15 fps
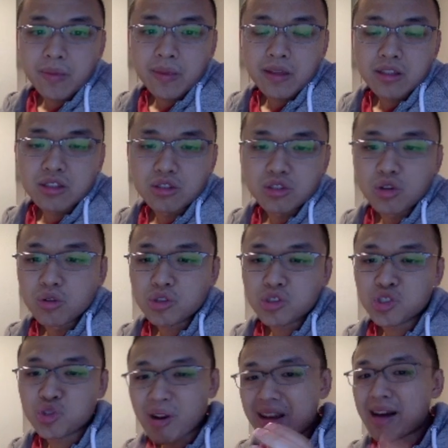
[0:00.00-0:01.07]
So don't
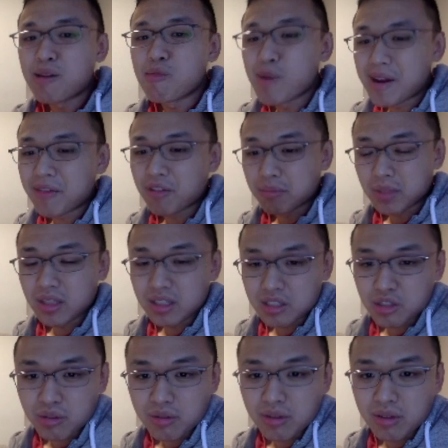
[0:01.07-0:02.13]
stray away from a
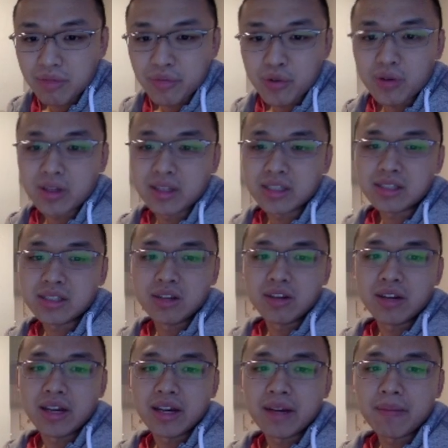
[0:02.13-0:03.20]
literary focus.
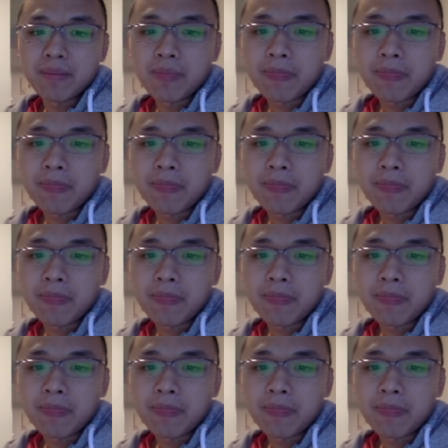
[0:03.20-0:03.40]
Okay,